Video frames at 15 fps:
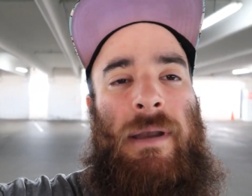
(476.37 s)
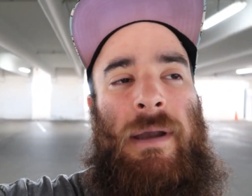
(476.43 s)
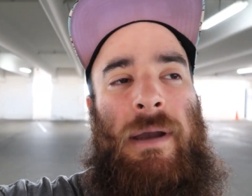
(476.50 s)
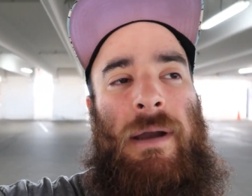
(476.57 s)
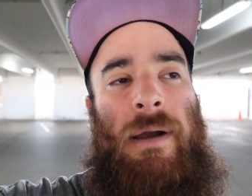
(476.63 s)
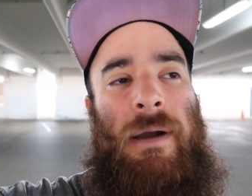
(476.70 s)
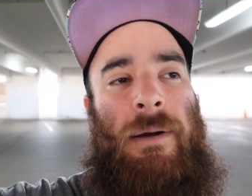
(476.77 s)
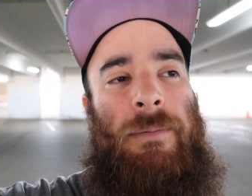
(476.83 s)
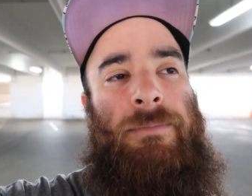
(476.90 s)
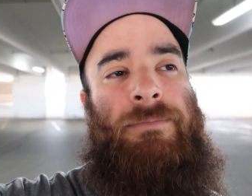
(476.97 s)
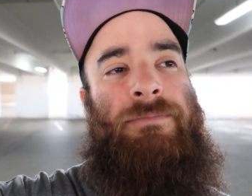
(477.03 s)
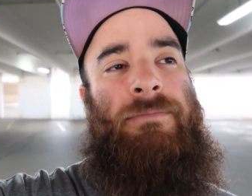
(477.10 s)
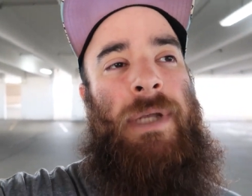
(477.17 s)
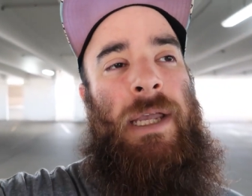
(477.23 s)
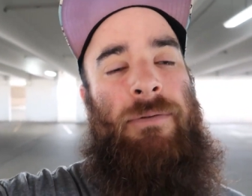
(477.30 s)
Um,
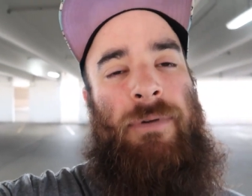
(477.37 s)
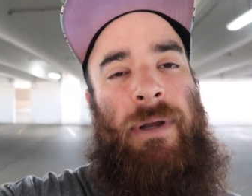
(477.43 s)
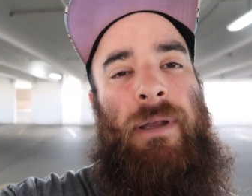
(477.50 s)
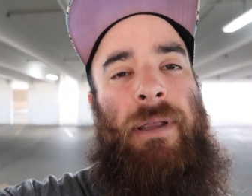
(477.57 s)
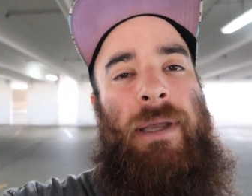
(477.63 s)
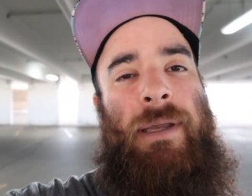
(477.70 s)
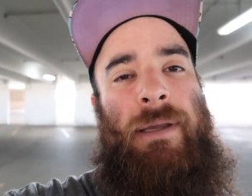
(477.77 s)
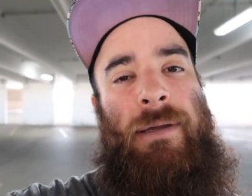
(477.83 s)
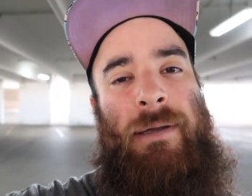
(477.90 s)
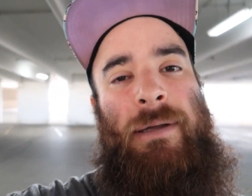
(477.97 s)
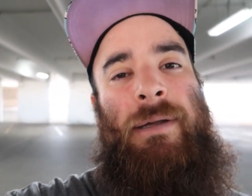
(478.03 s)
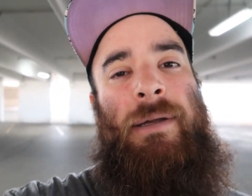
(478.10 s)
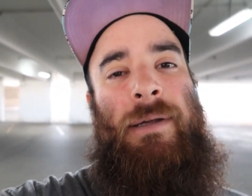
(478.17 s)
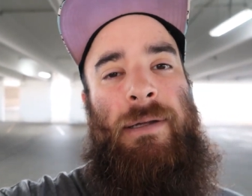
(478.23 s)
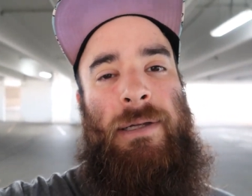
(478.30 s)
he really
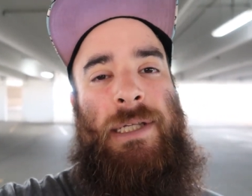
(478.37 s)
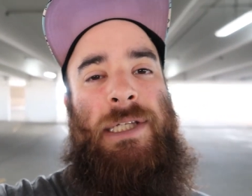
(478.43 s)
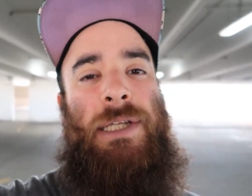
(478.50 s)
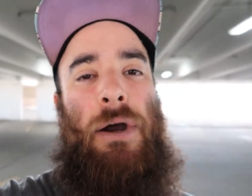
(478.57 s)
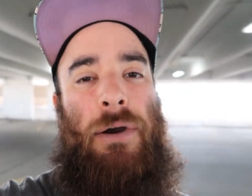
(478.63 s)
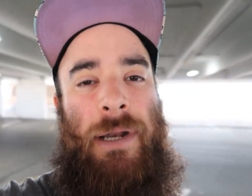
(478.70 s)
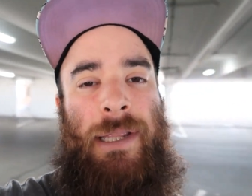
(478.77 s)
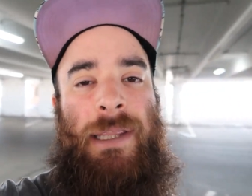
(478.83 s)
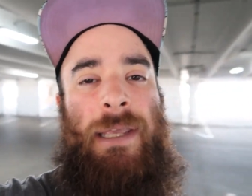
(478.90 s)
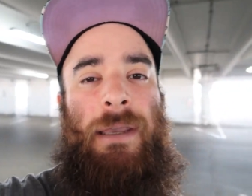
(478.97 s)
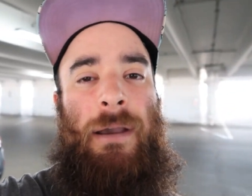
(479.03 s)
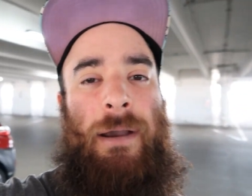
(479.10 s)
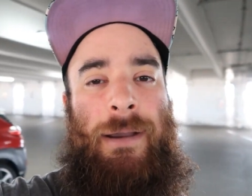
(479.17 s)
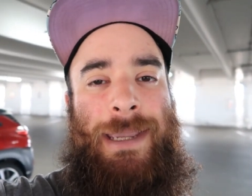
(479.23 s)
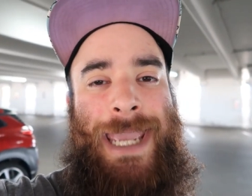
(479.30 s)
started the
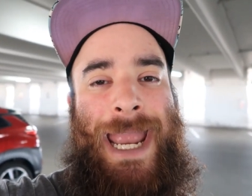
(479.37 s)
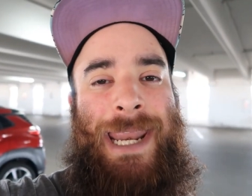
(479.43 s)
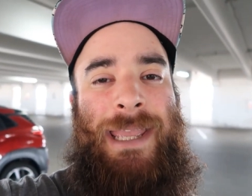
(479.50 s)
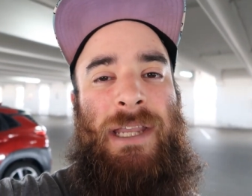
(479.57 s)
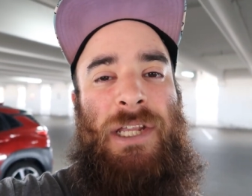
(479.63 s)
uh, getting